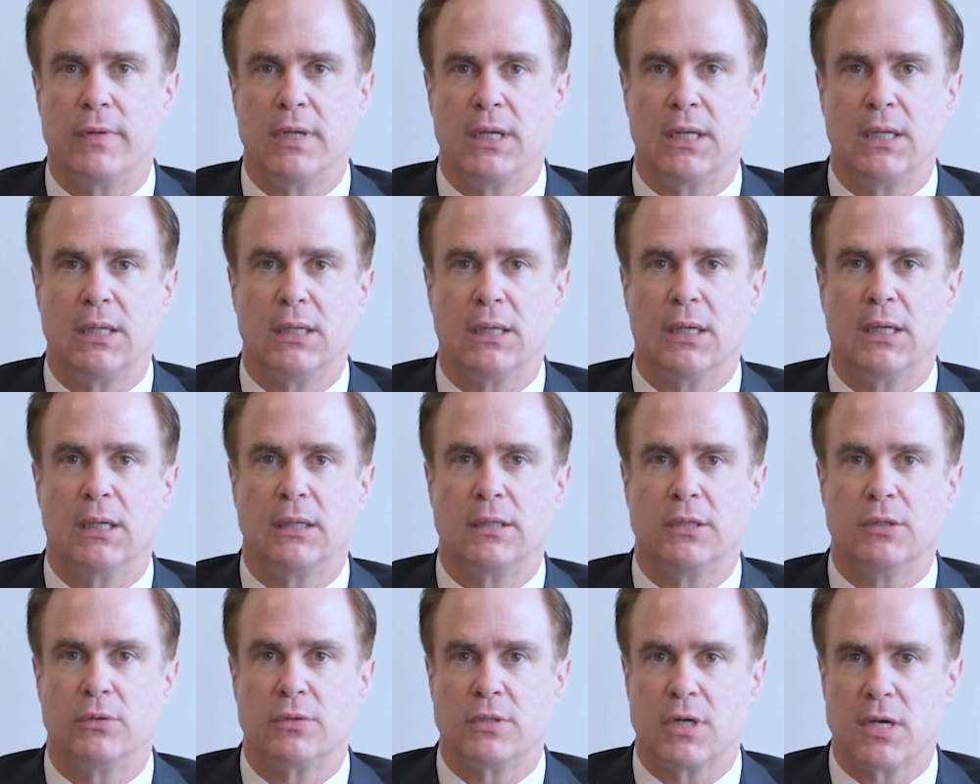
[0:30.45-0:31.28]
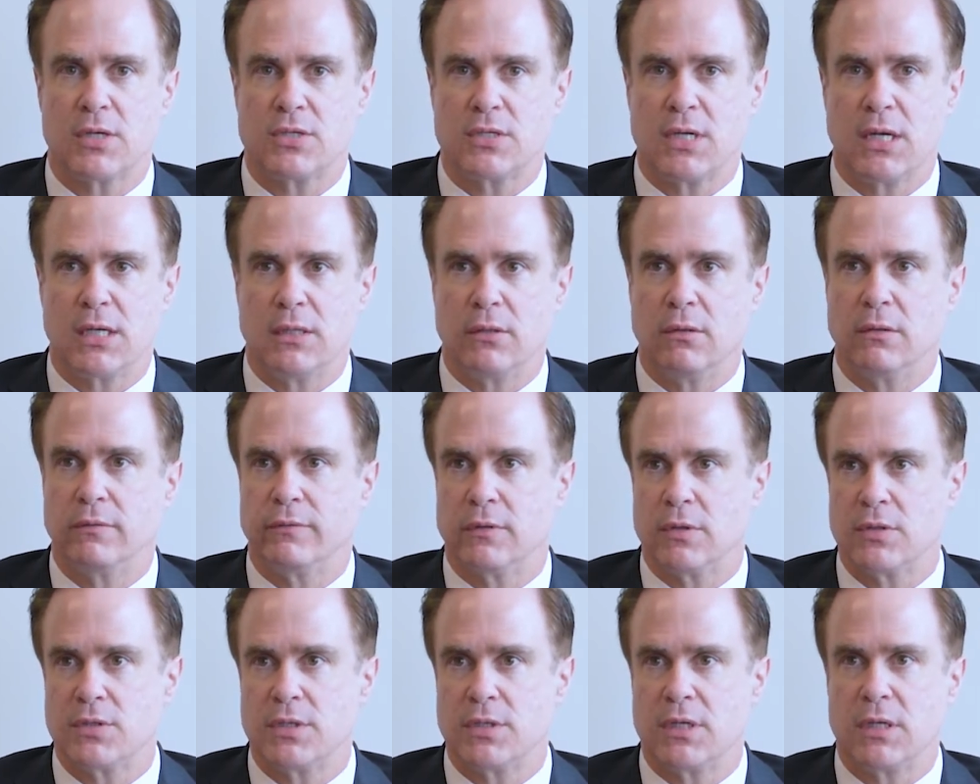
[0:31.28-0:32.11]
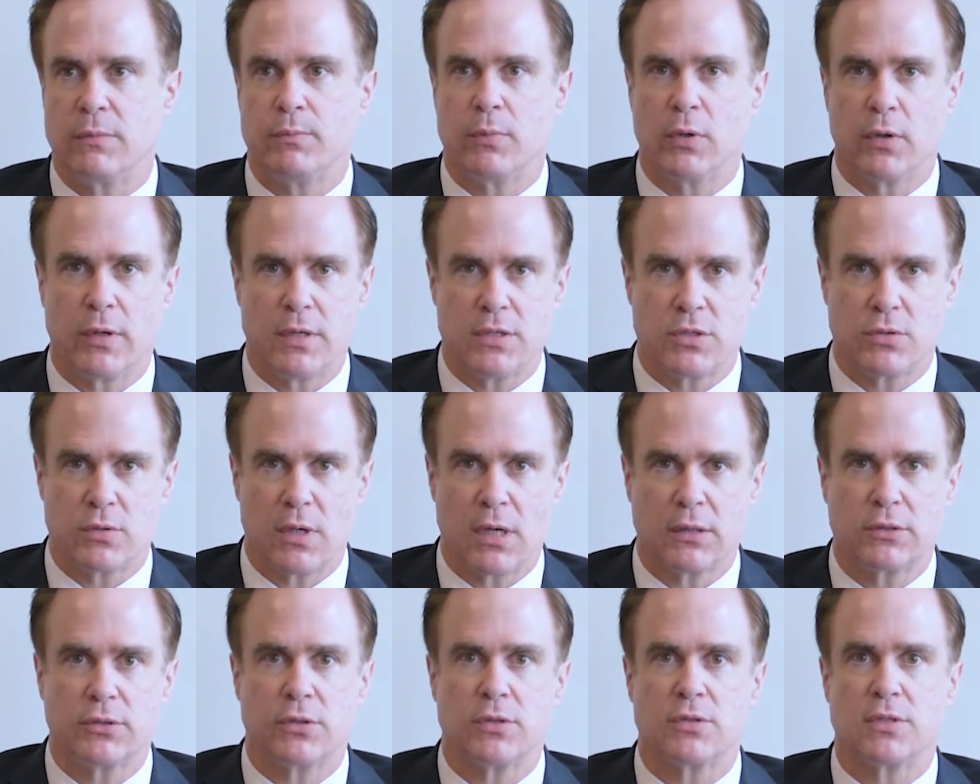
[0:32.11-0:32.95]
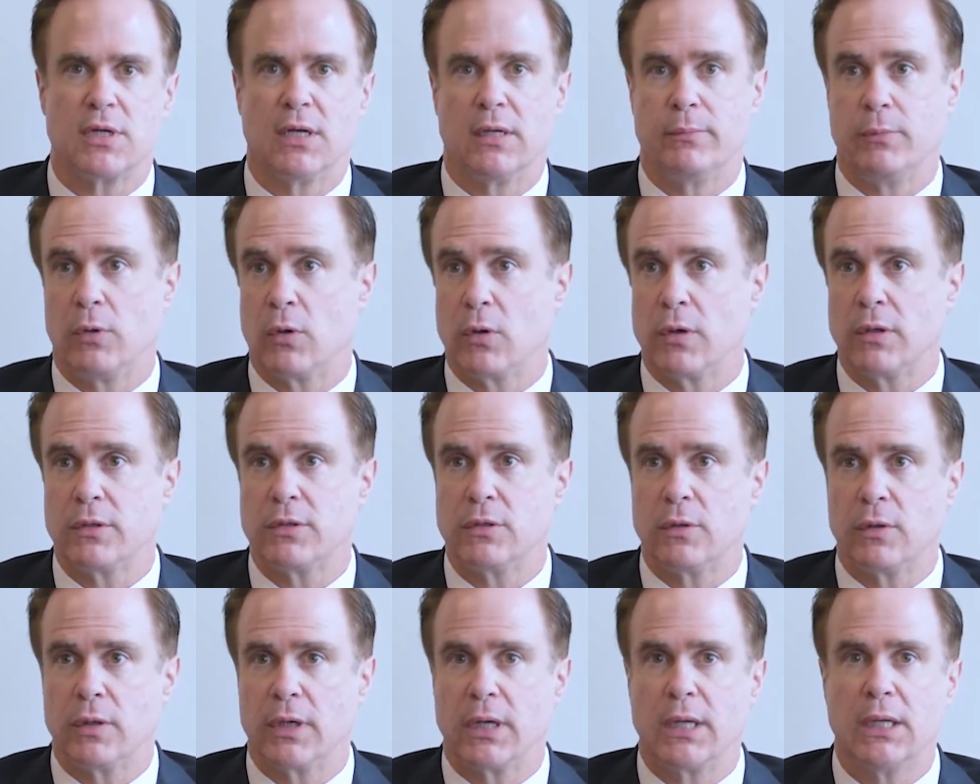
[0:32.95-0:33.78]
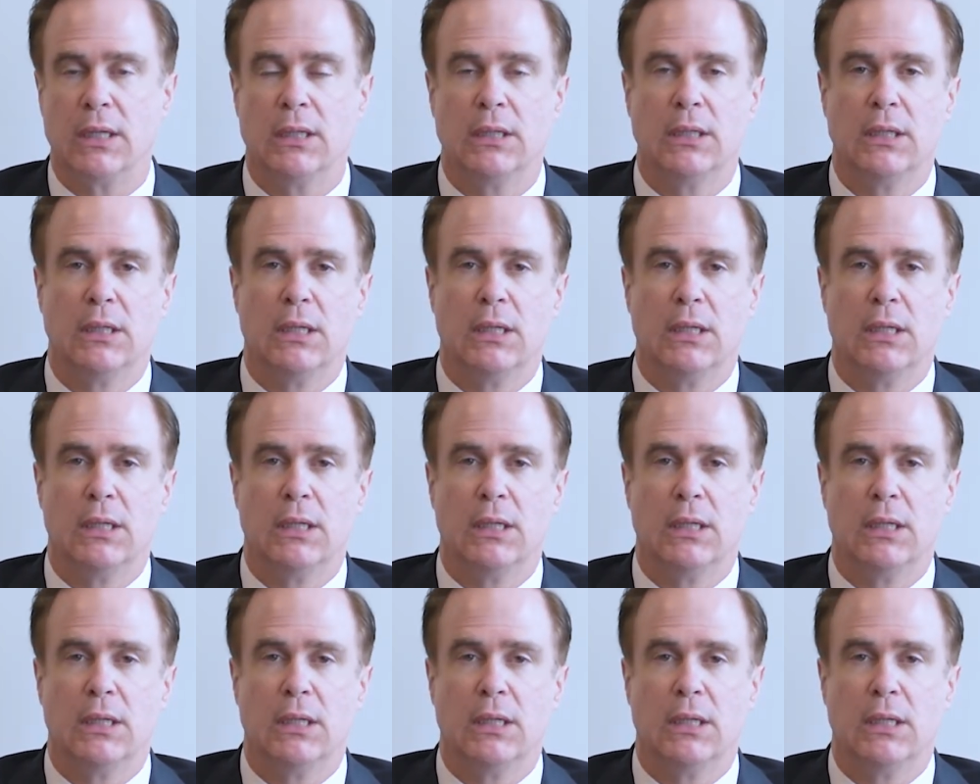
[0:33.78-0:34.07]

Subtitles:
the Utah State University Buried Structures Laboratory,